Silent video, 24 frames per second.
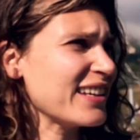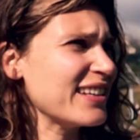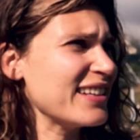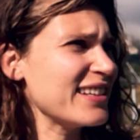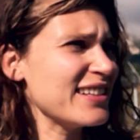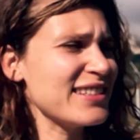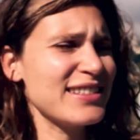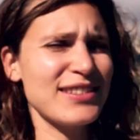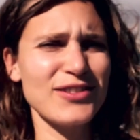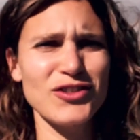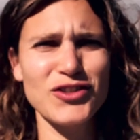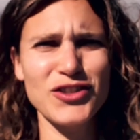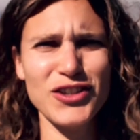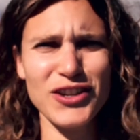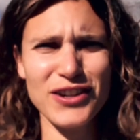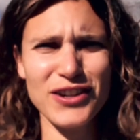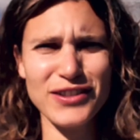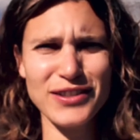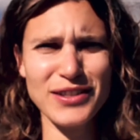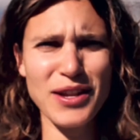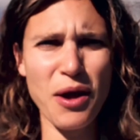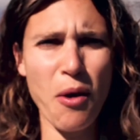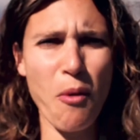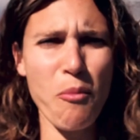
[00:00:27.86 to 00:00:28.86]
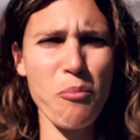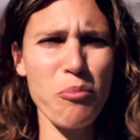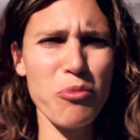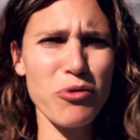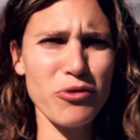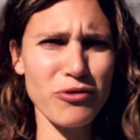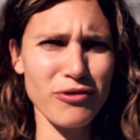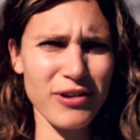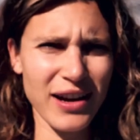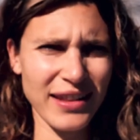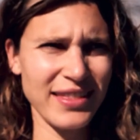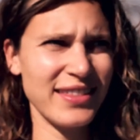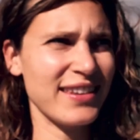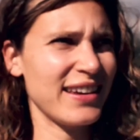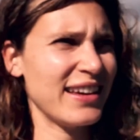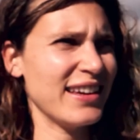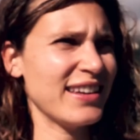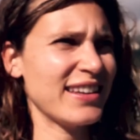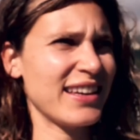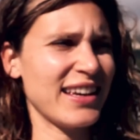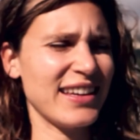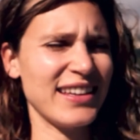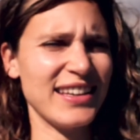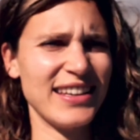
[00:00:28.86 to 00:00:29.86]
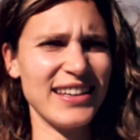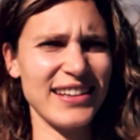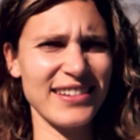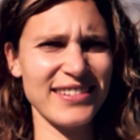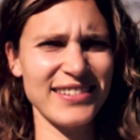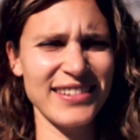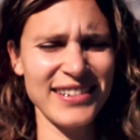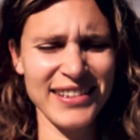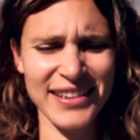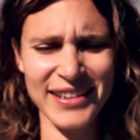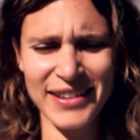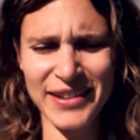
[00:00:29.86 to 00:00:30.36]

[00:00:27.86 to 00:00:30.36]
it is just breathtaking here.